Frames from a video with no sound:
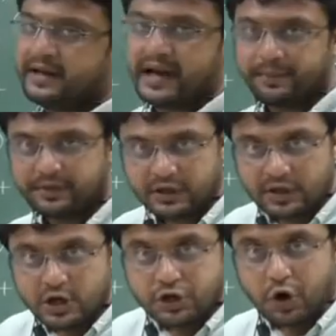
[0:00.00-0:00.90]
that I am the
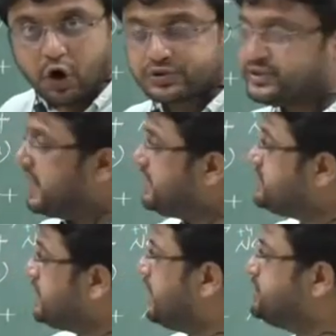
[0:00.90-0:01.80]

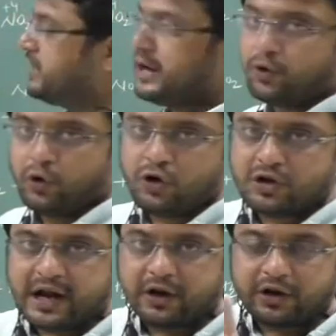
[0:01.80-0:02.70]
oxidizing agent. I told you no,
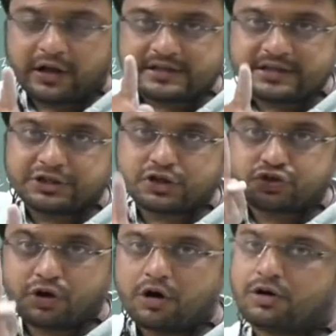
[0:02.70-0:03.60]
nitric acid is a
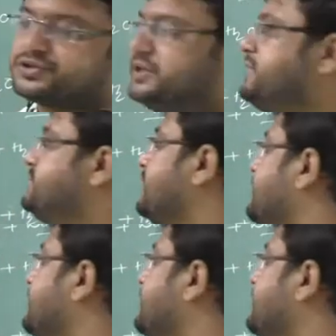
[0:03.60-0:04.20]
strong oxidizing